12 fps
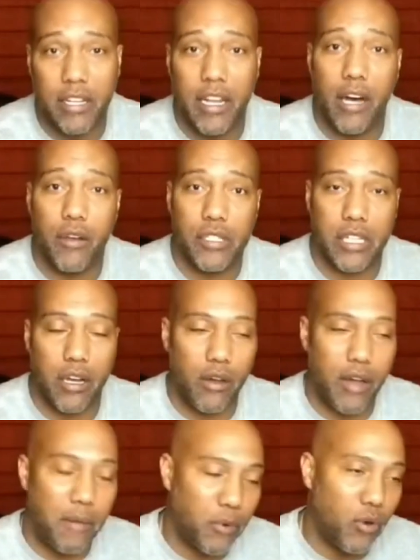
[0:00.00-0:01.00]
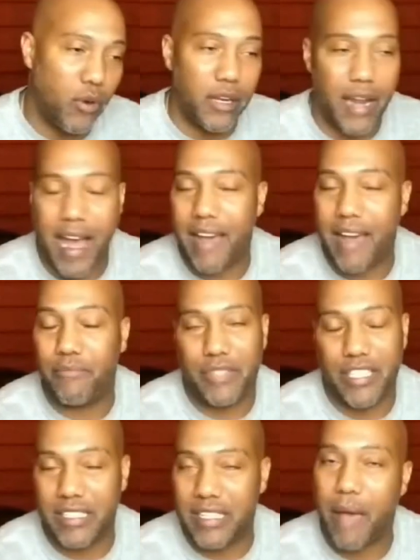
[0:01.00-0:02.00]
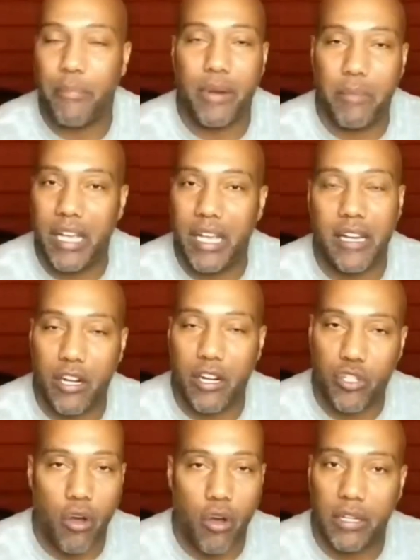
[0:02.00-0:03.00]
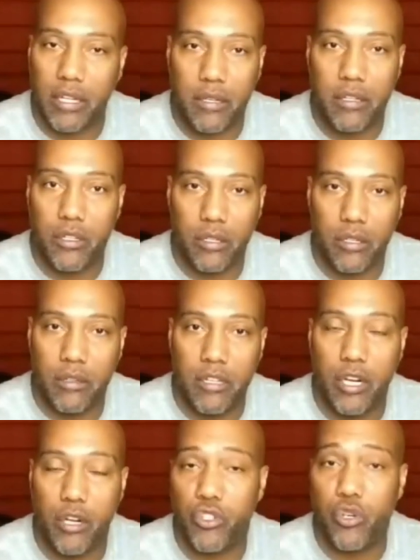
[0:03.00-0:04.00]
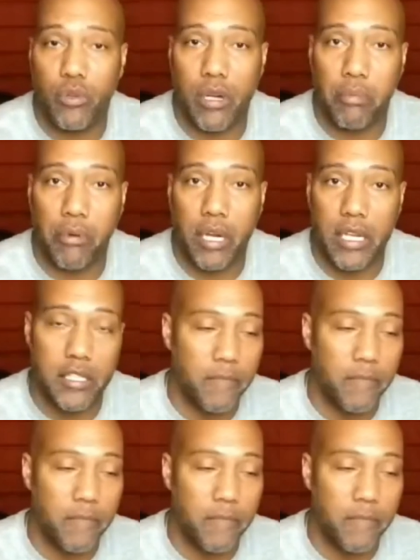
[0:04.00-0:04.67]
so I just happened to be in there talking, shooting the breeze.